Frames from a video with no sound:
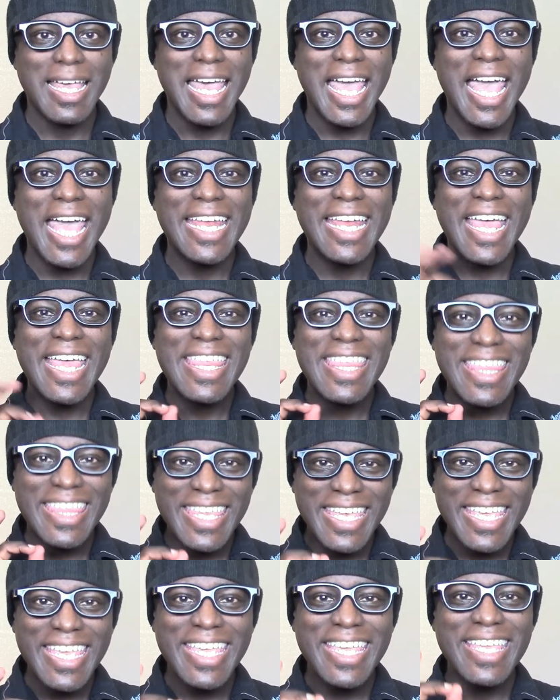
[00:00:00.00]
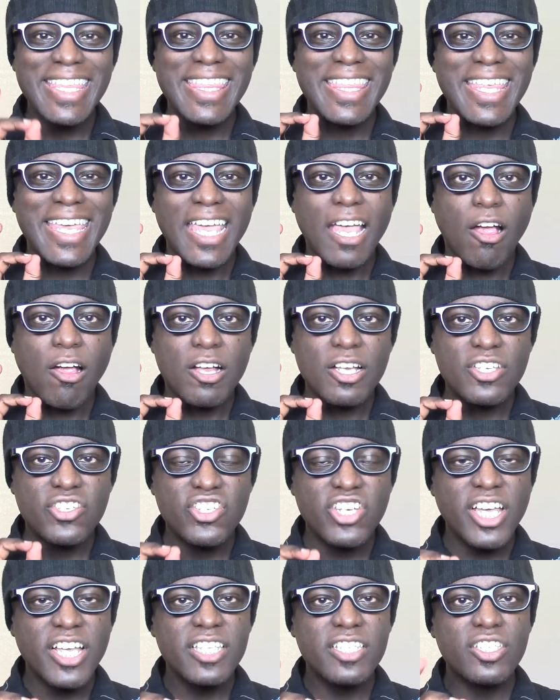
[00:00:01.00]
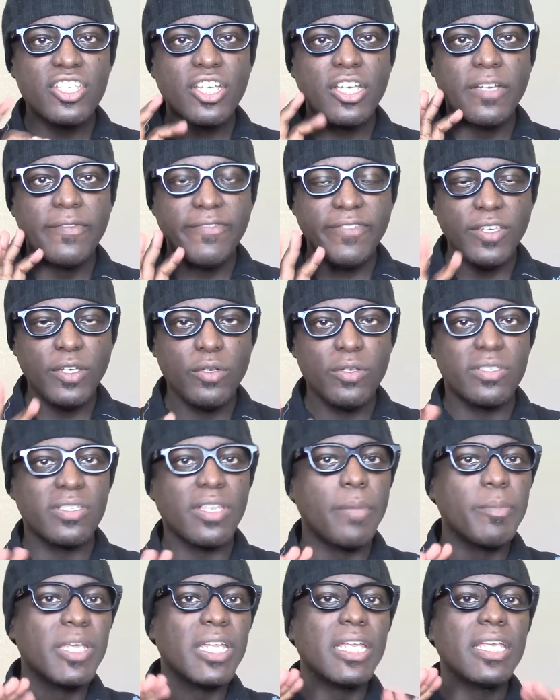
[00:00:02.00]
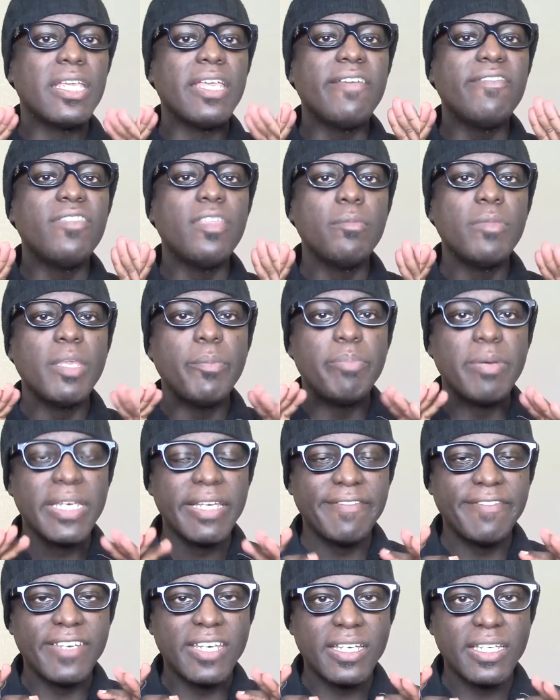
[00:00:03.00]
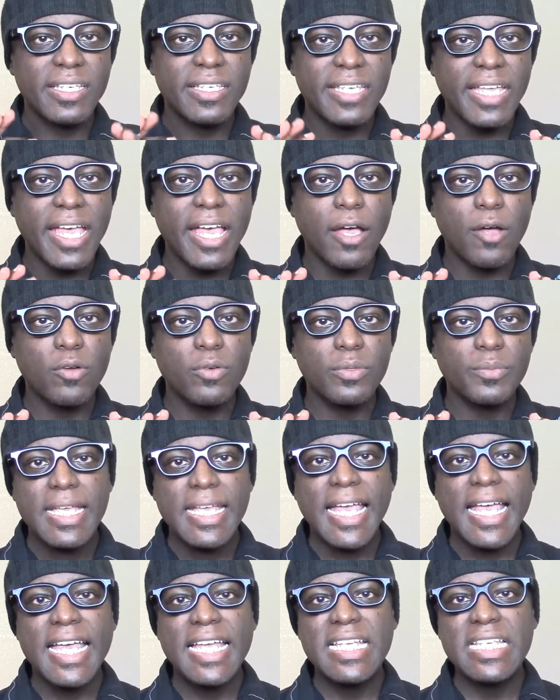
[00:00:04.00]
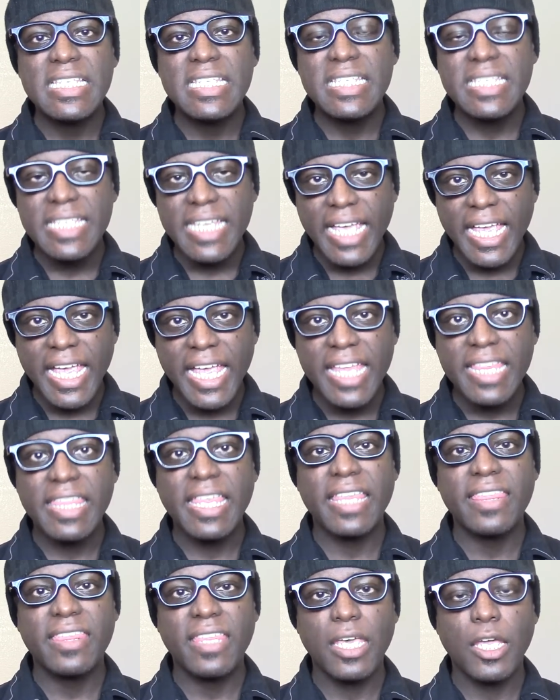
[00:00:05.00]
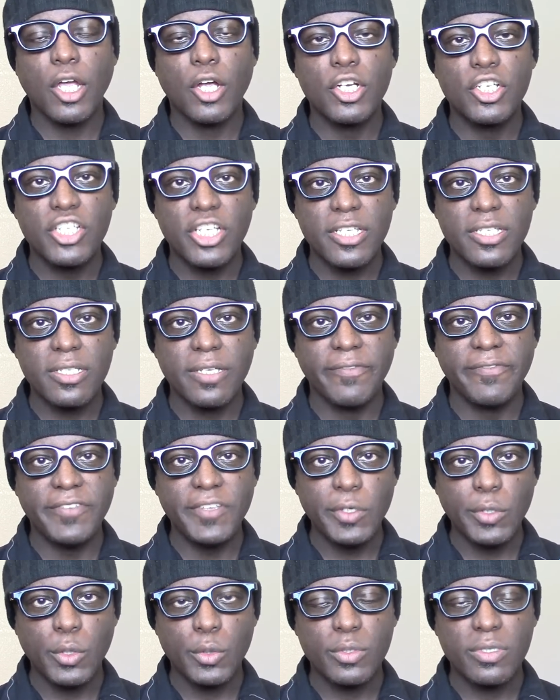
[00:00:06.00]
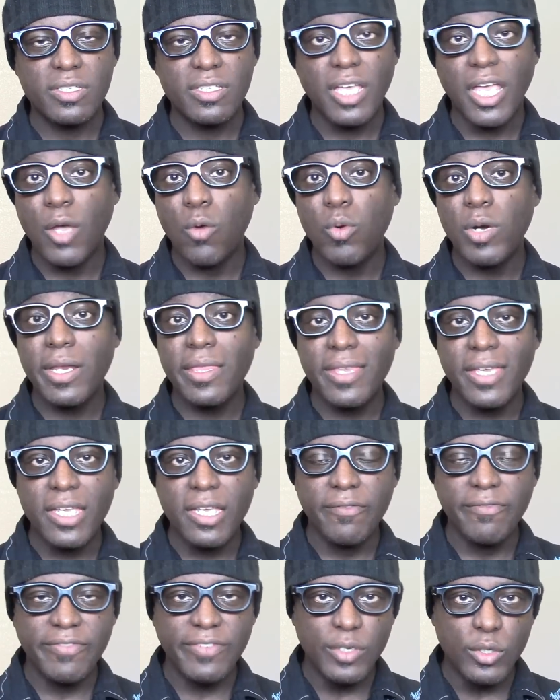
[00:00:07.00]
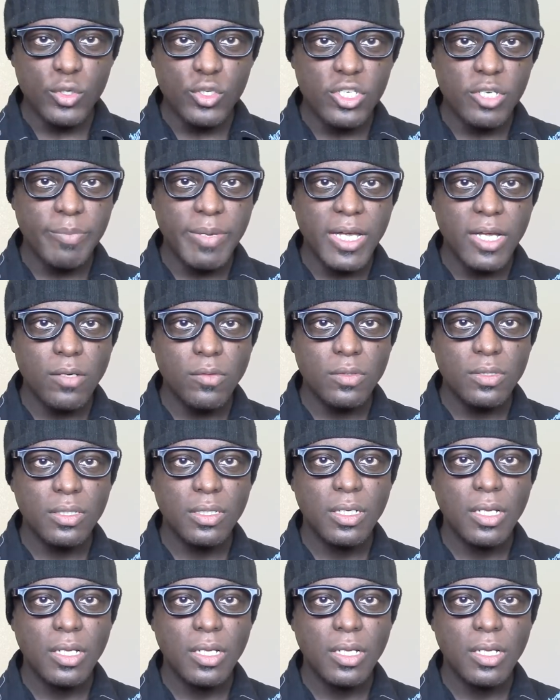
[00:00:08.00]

and I think they are just confused. I'm going to give them the benefit of the doubt and say that they are just confused. And what are they confused about?